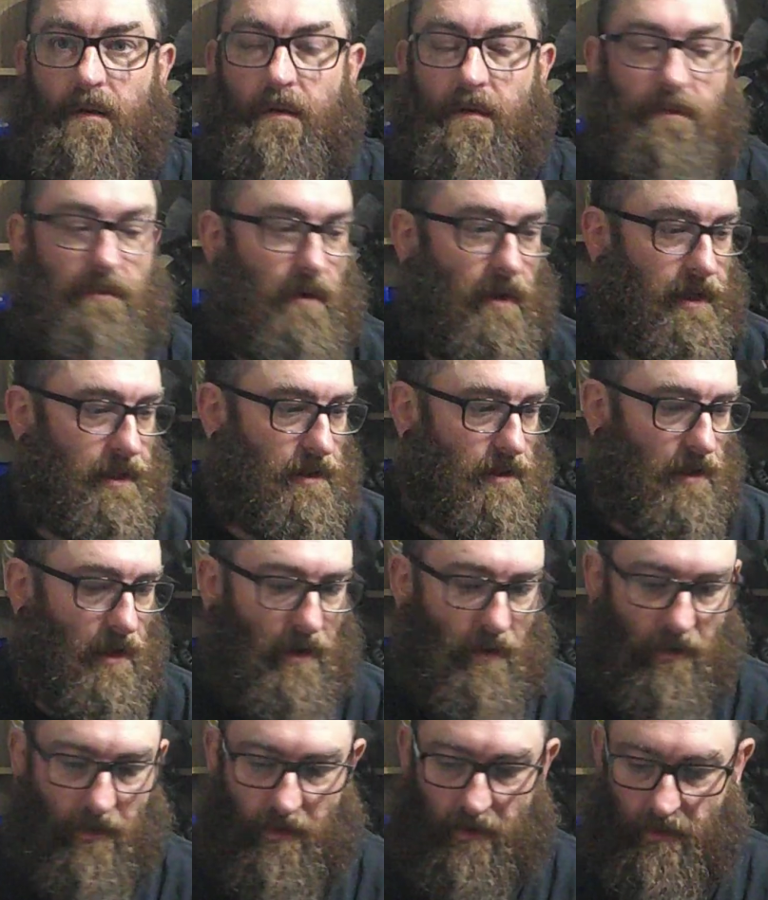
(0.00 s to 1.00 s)
Right,
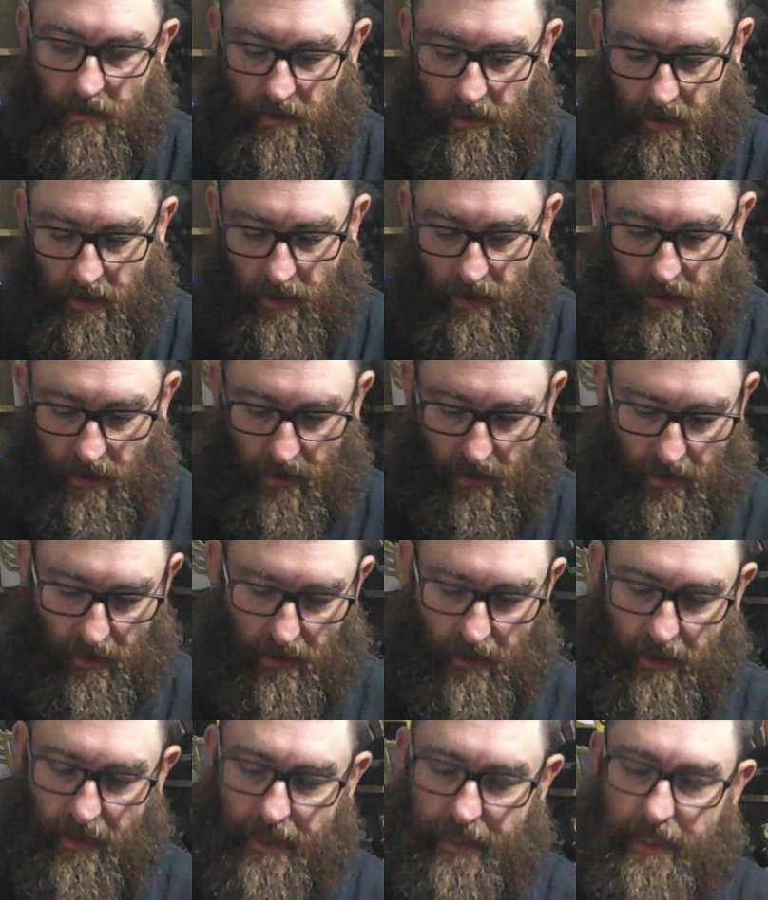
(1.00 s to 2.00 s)
so
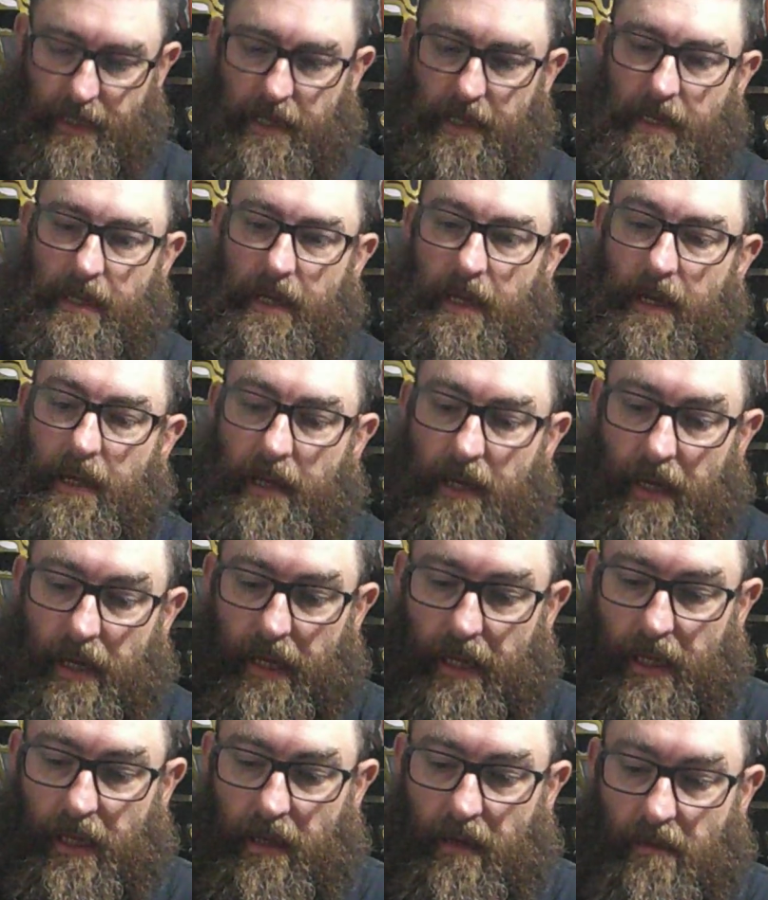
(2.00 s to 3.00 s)
I did
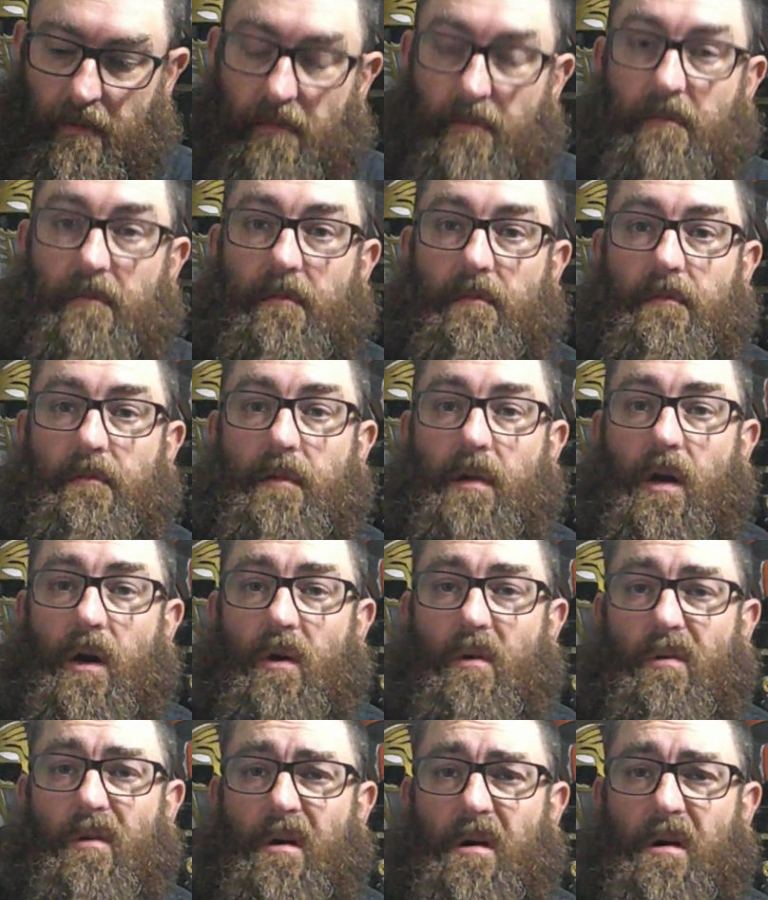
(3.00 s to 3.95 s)
a coat